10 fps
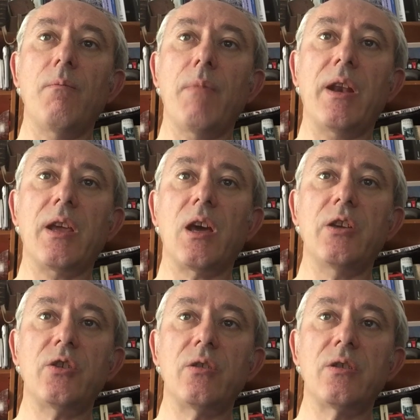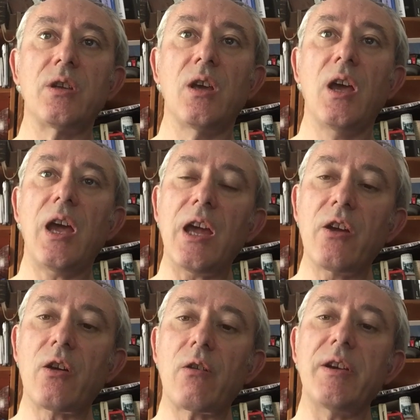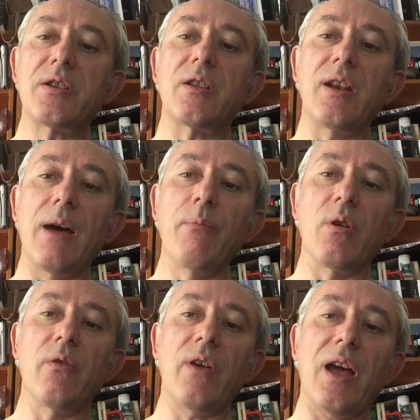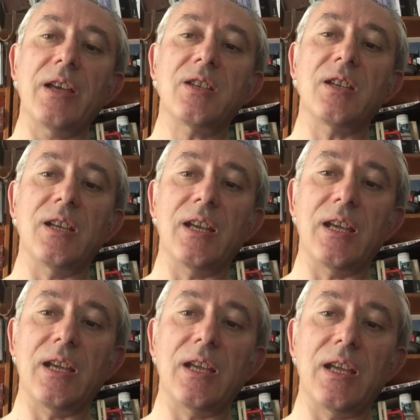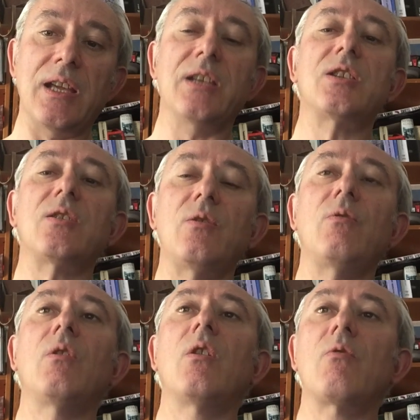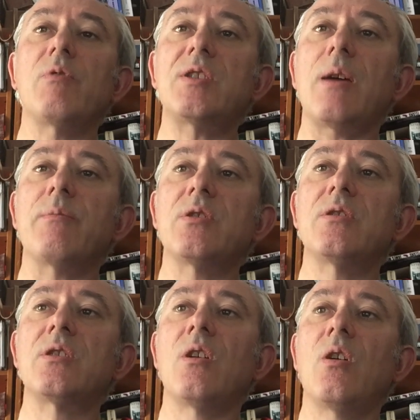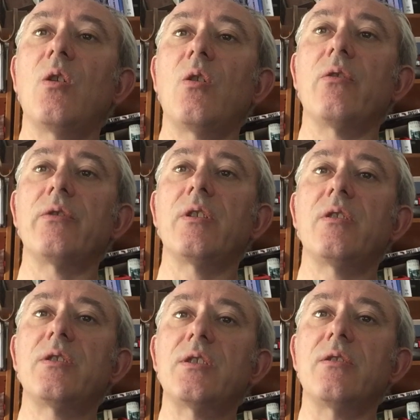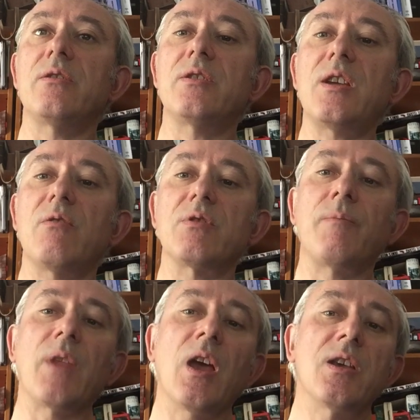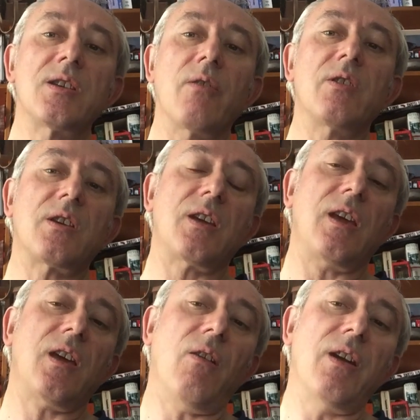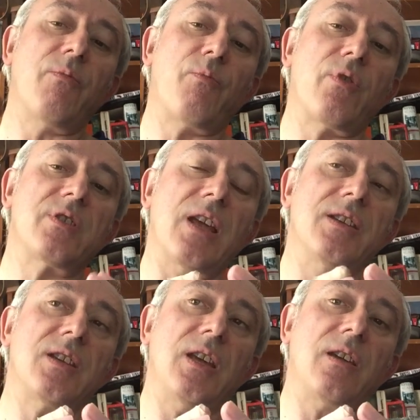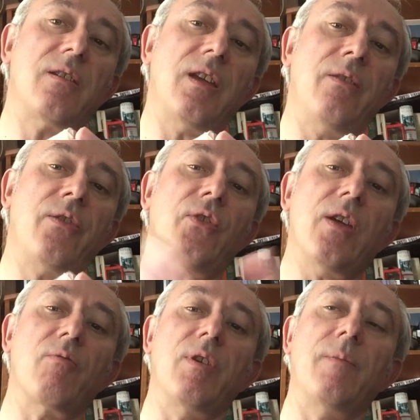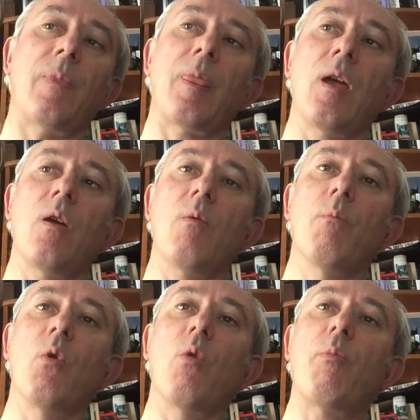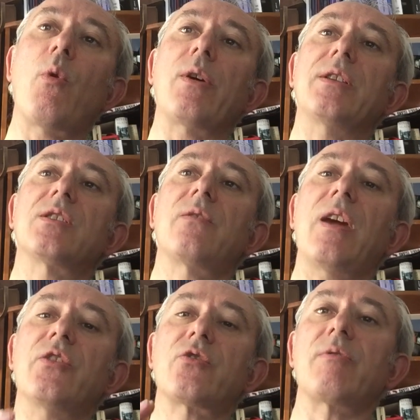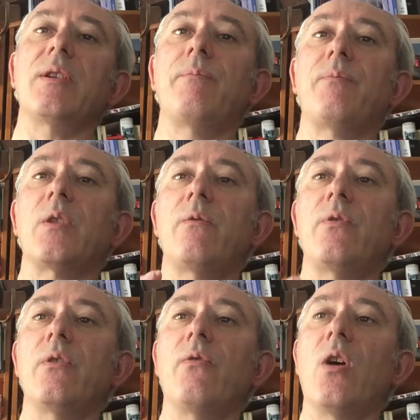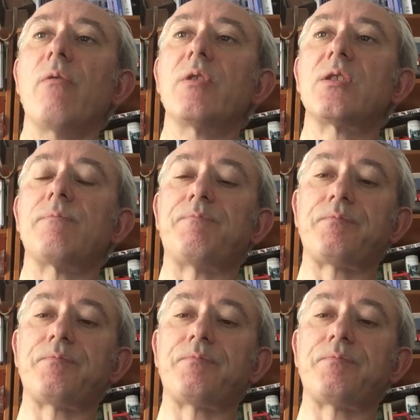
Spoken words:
medications increase the number of ACE2 receptors on certain cells. So it's kind of presenting, in theory, more points of entry for the virus.